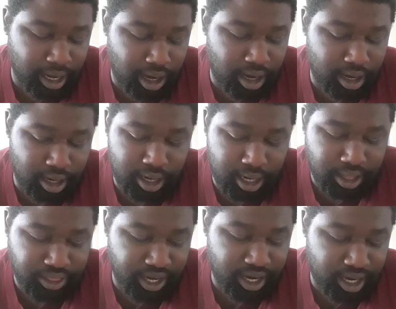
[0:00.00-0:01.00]
Uh,
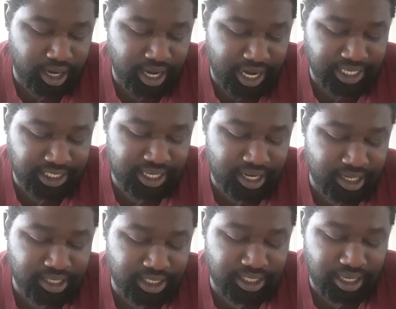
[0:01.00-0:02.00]
there are nice
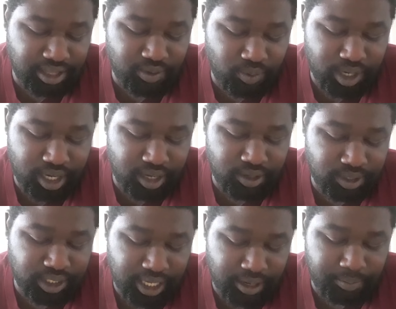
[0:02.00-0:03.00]
curtains on the windows
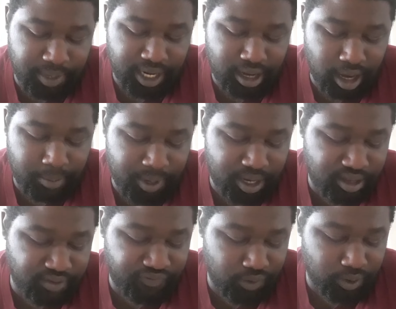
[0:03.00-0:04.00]
and a big carpet on the
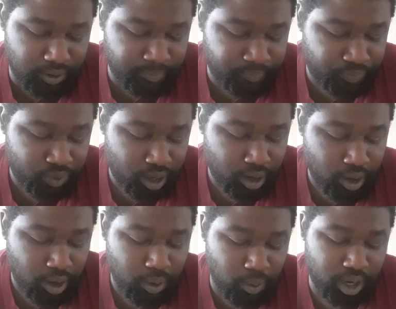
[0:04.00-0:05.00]
floor.
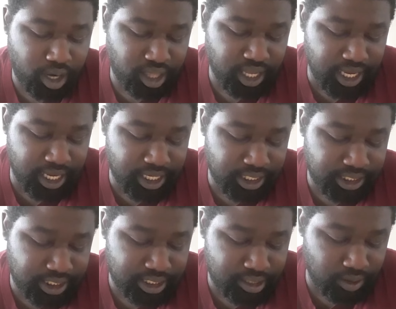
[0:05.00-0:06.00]
What are
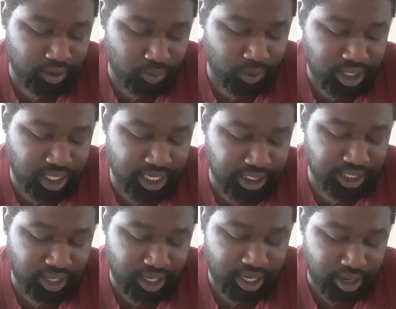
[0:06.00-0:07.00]
things? What things are
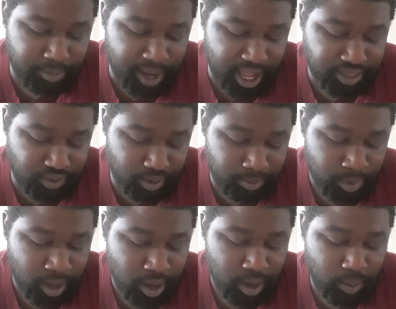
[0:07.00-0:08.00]
in your bathroom?
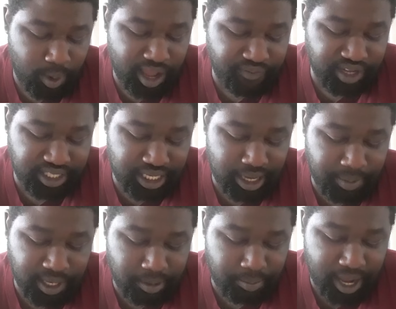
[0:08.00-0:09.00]
We have a tub
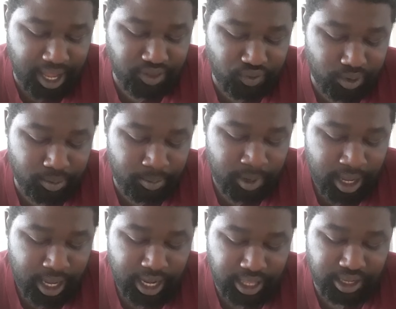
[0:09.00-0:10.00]
in the bathroom,
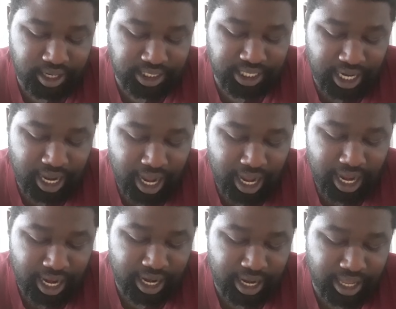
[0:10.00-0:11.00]
and there is a hot
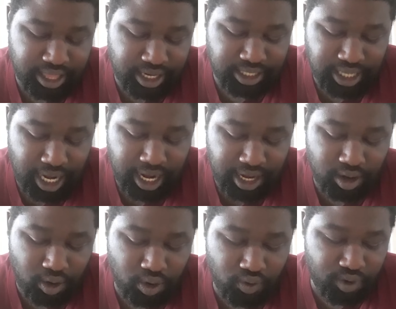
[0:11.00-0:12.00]
and there is hot and
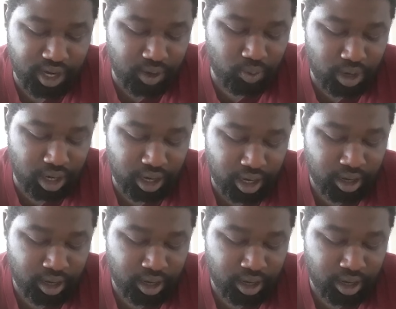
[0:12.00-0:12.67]
cold running water.